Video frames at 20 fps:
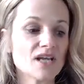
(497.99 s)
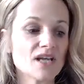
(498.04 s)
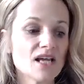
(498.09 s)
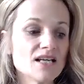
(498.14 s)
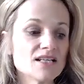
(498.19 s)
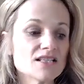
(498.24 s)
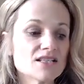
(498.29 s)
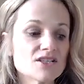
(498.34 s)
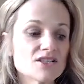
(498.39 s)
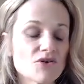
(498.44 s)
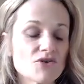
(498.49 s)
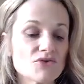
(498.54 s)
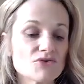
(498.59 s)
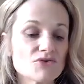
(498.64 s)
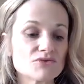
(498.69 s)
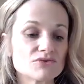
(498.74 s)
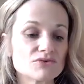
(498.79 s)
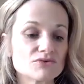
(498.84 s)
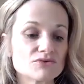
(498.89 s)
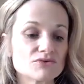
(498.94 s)
And
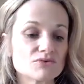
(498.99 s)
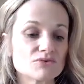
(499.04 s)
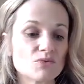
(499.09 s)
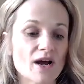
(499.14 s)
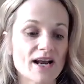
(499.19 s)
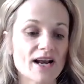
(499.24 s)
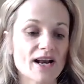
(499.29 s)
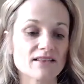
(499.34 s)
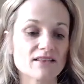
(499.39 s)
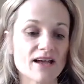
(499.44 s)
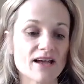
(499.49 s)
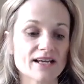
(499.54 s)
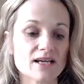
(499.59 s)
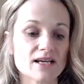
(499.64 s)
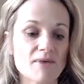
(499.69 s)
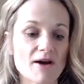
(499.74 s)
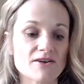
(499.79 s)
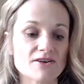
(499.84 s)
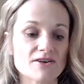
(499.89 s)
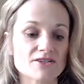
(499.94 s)
so what I like
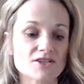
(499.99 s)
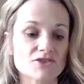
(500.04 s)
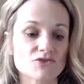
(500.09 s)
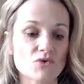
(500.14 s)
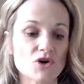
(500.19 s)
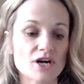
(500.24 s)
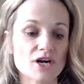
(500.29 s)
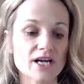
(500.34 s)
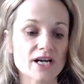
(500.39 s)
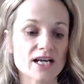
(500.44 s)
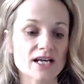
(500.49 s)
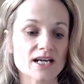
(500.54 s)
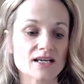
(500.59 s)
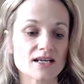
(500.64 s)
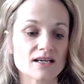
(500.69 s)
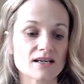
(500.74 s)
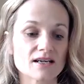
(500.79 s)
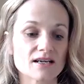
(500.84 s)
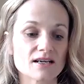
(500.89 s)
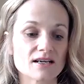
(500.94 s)
about your story
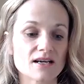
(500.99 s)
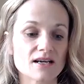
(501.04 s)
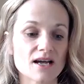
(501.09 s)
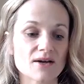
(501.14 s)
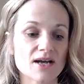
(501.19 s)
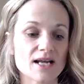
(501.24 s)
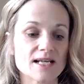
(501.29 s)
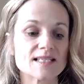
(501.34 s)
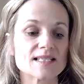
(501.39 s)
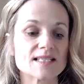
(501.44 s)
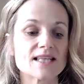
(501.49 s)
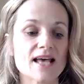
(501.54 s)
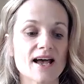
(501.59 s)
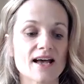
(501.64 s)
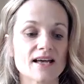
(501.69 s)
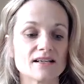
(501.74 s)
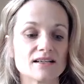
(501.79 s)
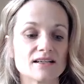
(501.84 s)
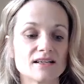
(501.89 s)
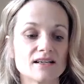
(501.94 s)
is
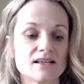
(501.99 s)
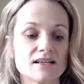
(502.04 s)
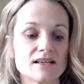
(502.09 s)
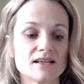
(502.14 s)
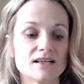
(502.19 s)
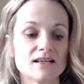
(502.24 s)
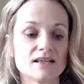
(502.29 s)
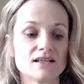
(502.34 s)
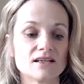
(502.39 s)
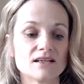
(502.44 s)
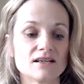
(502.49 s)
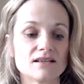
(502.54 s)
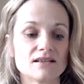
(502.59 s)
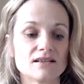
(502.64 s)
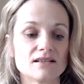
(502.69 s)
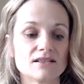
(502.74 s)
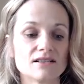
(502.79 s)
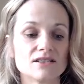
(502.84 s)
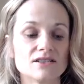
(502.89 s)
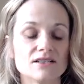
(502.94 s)
that
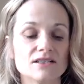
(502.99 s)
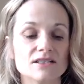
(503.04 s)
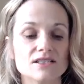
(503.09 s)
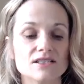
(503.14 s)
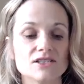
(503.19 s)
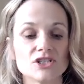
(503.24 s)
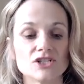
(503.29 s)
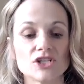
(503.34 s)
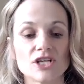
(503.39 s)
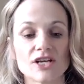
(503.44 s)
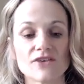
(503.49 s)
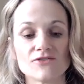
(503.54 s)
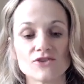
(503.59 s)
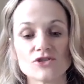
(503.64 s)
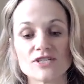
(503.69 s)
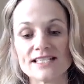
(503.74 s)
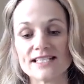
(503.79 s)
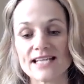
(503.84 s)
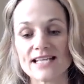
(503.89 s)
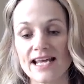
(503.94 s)
if
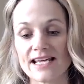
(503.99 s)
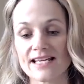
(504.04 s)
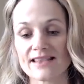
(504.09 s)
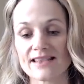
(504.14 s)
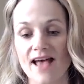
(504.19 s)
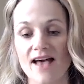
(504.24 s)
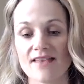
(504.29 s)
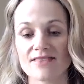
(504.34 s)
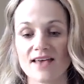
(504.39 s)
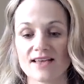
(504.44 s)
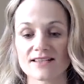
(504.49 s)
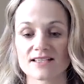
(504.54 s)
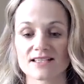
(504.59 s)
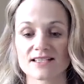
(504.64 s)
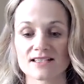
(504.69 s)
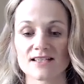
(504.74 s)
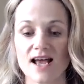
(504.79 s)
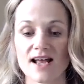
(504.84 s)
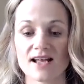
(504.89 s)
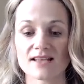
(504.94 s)
you stay in
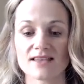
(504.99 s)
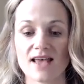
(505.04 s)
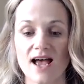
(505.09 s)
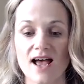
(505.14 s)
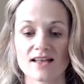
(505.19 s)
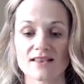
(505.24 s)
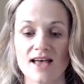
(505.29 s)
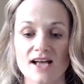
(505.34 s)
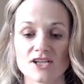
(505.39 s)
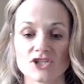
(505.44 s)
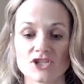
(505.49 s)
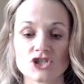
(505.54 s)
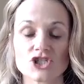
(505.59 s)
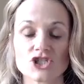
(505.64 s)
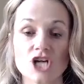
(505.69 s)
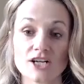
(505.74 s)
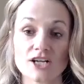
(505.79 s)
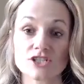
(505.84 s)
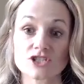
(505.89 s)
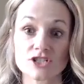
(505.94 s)
that
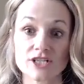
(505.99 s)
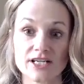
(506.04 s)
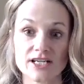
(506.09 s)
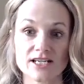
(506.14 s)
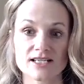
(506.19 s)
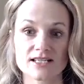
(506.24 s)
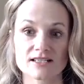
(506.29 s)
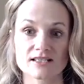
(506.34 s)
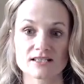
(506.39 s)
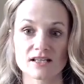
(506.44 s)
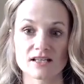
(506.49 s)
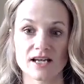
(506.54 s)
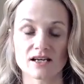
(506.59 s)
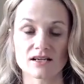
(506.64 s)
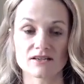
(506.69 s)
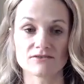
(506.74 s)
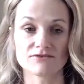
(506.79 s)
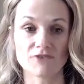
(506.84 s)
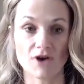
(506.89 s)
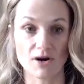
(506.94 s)
trajectory is like
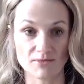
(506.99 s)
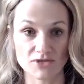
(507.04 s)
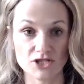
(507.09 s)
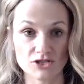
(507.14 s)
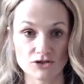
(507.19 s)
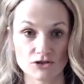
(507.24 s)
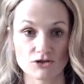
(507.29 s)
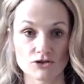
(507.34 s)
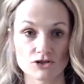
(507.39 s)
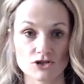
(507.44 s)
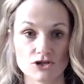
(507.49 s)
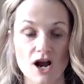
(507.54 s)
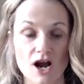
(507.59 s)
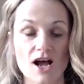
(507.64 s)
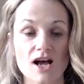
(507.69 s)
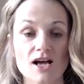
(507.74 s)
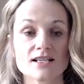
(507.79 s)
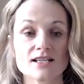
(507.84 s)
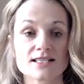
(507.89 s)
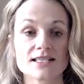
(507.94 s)
pharmaceutical
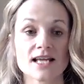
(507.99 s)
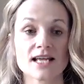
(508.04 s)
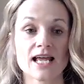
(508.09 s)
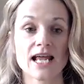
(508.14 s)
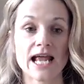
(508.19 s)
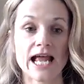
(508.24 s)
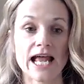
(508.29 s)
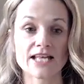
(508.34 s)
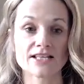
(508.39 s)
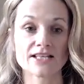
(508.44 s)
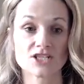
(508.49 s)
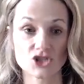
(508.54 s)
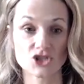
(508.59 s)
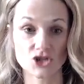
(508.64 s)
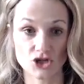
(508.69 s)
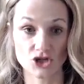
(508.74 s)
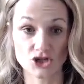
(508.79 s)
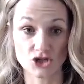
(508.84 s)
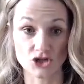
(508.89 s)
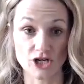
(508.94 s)
drugs and
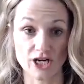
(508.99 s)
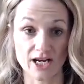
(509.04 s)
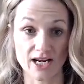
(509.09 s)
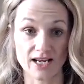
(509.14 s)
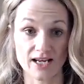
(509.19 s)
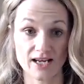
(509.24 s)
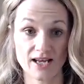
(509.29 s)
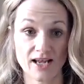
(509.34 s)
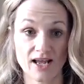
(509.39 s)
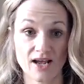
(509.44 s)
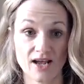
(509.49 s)
surgery